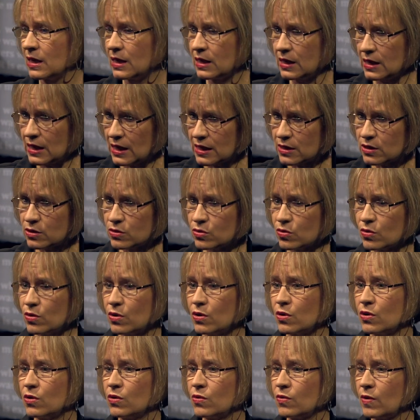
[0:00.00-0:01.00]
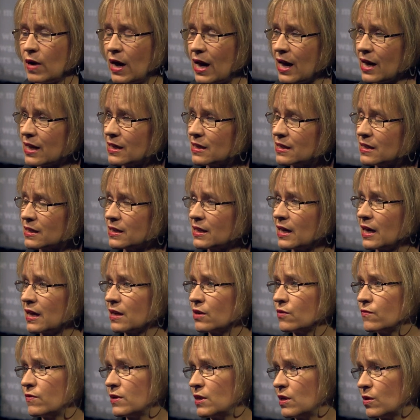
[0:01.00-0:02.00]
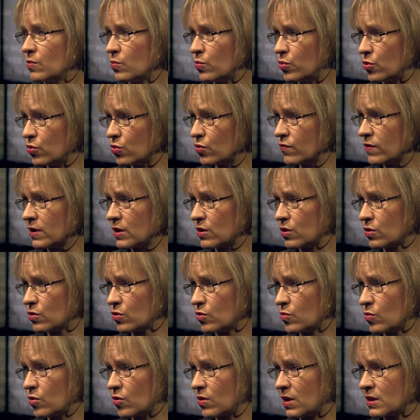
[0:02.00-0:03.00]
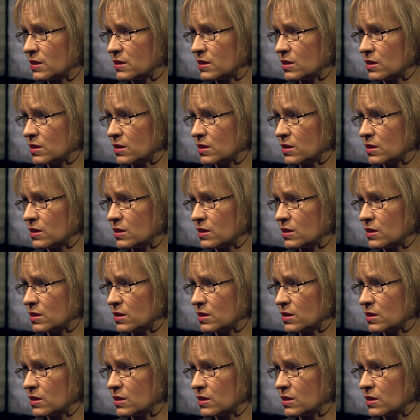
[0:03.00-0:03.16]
needs to go hand in hand with improving the human rights